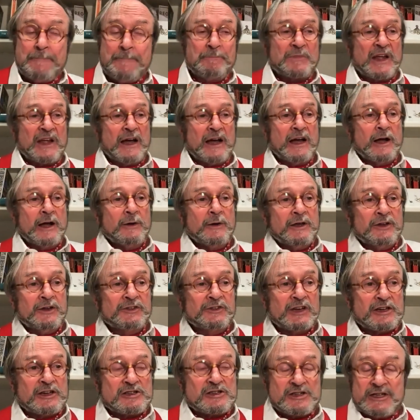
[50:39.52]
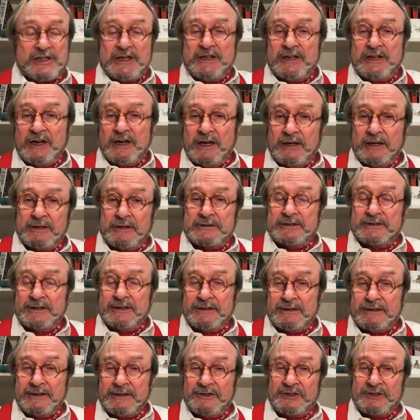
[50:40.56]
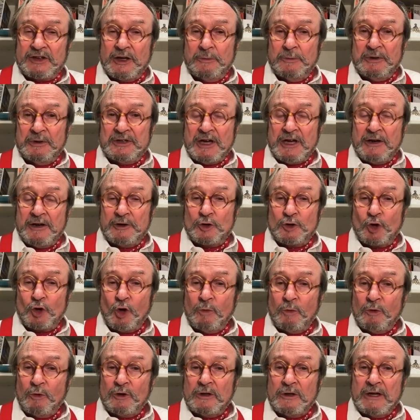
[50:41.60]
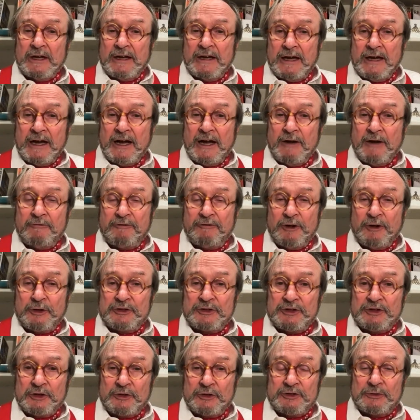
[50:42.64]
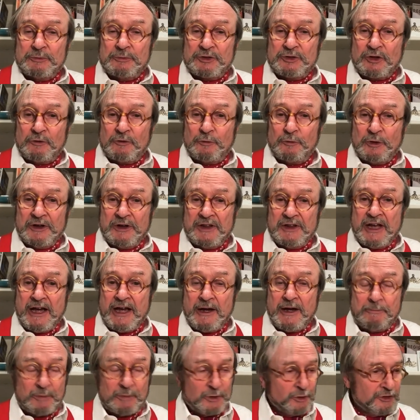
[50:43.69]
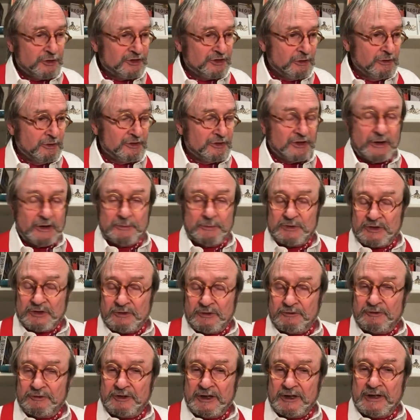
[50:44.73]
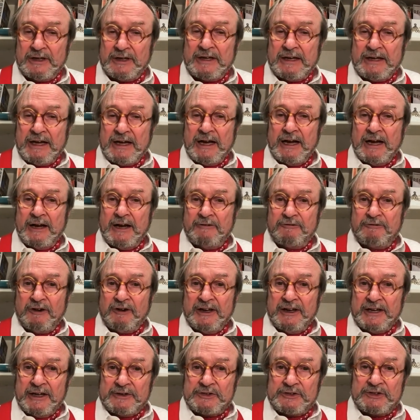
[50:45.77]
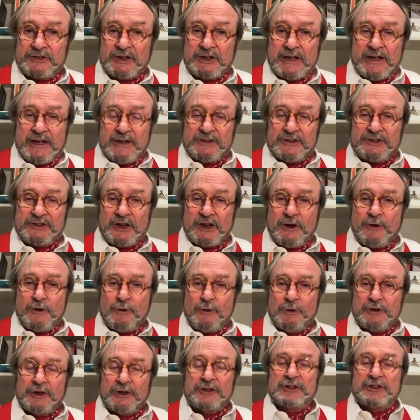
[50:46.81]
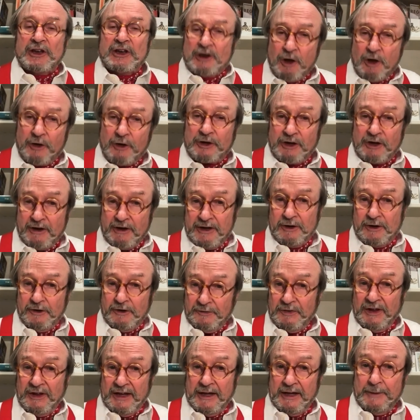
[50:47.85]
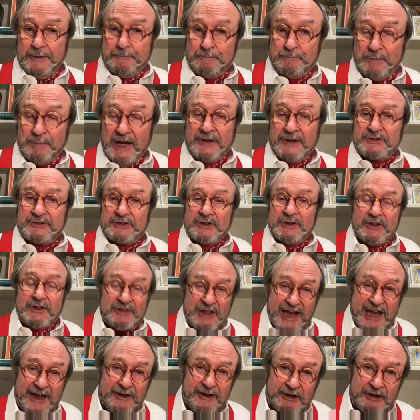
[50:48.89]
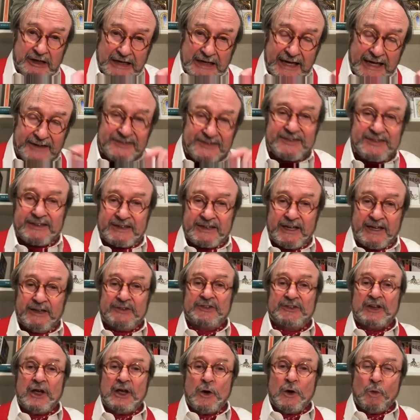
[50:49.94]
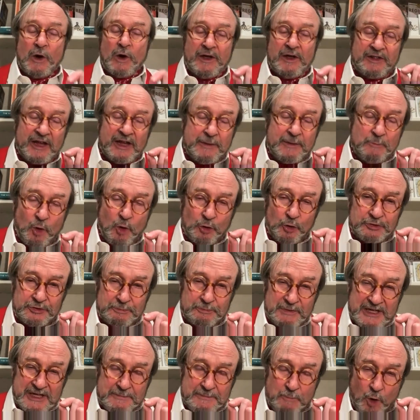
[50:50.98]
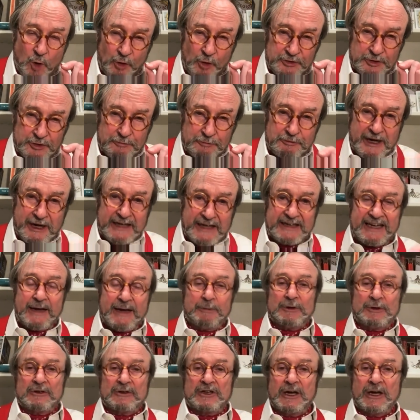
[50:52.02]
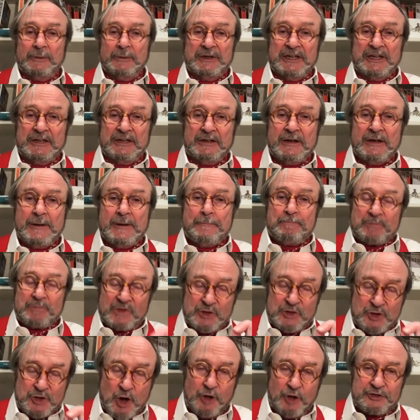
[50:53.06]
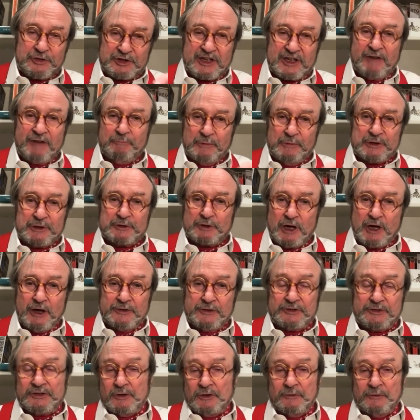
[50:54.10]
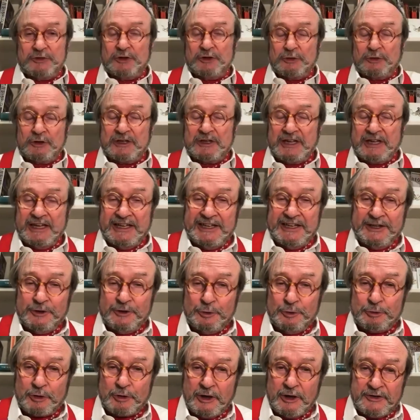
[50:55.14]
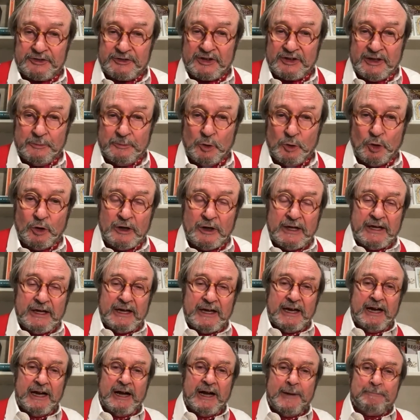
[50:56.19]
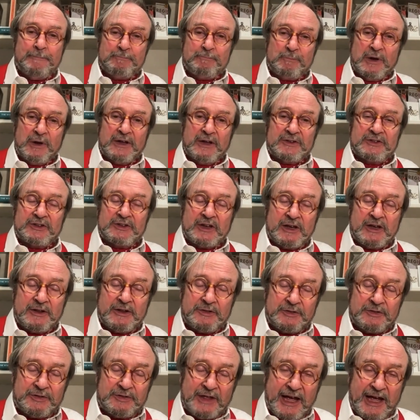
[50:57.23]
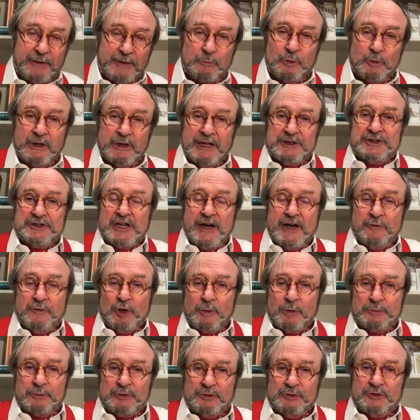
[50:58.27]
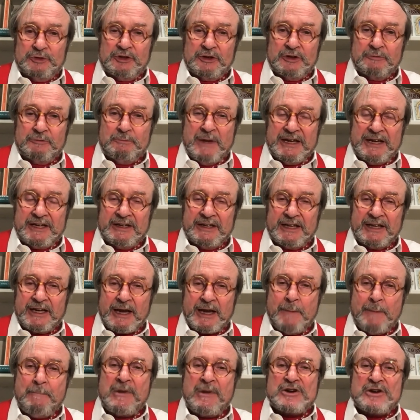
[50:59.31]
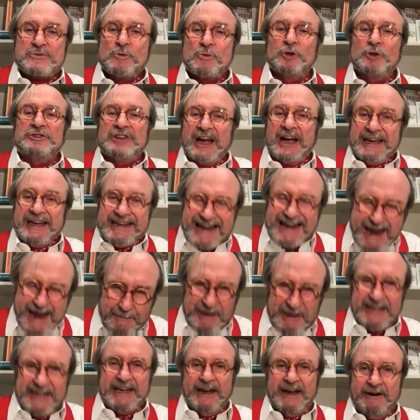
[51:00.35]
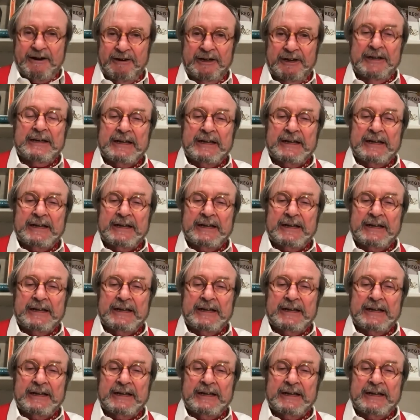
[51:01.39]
uh, is actually, uh, again, it's going to be down in Cornwall, uh, focusing on some software there, but also in terms of uh, uh, finance. So there's a lot going on there, but they're a classic case where they more need more direct capital coming in, not government grants. They obviously aren't going to get EU grants anymore, um, but uh, that will actually have an opportunity of making that a much more dynamic area